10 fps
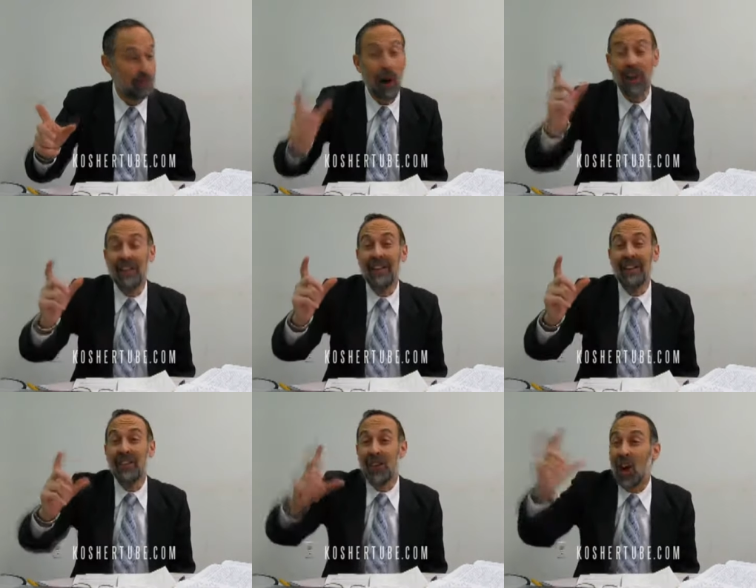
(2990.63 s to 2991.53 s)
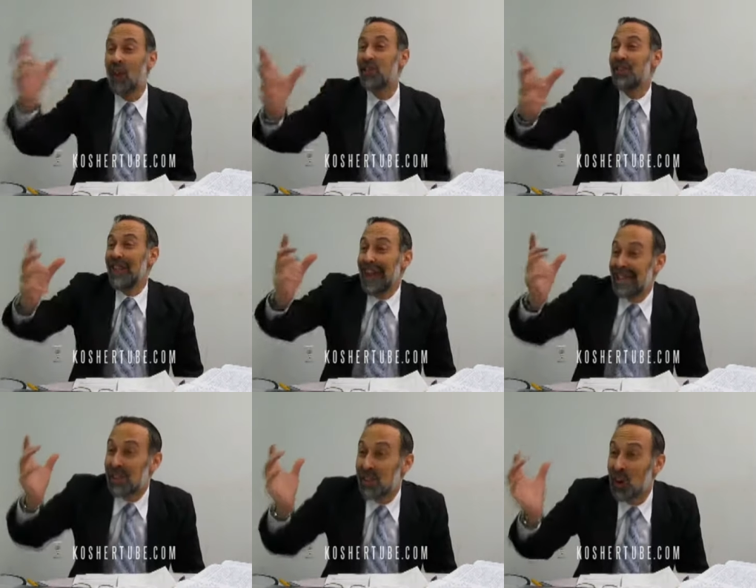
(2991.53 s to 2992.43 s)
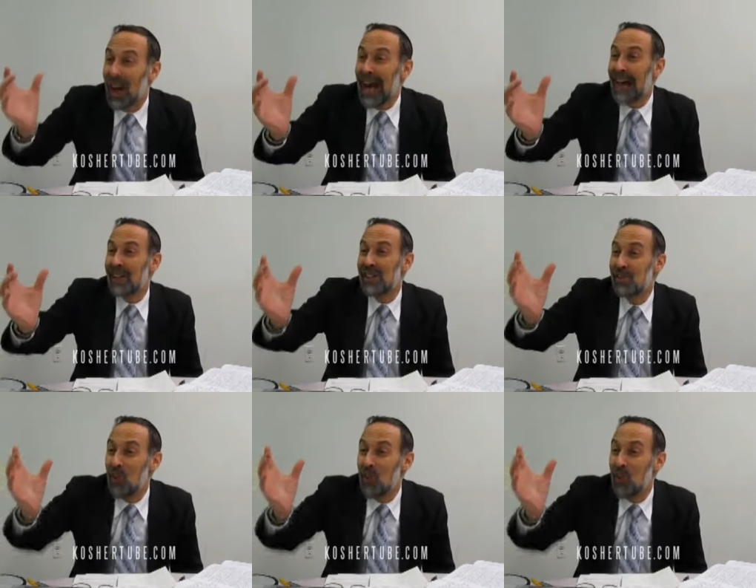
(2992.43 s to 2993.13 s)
but the country that has storehouses,